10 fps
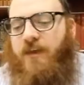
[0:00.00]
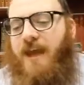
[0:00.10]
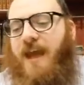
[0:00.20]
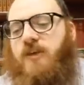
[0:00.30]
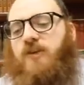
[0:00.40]

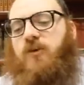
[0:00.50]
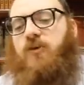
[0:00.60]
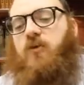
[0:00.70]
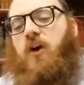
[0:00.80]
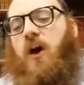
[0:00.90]

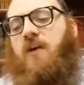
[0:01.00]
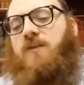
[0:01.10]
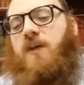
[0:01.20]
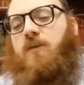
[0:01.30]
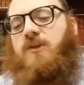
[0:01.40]
external
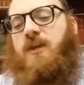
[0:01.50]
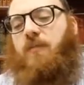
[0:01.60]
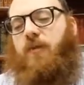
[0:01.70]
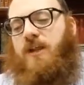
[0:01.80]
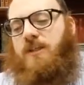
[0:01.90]
carving which
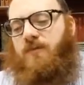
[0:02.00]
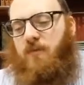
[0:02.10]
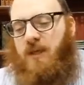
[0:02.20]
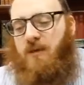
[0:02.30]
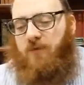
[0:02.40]
separates it
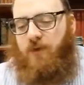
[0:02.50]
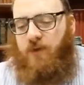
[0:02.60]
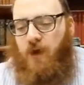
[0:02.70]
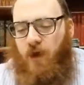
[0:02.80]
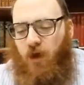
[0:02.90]
from evil,
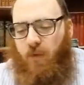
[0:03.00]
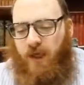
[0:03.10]
and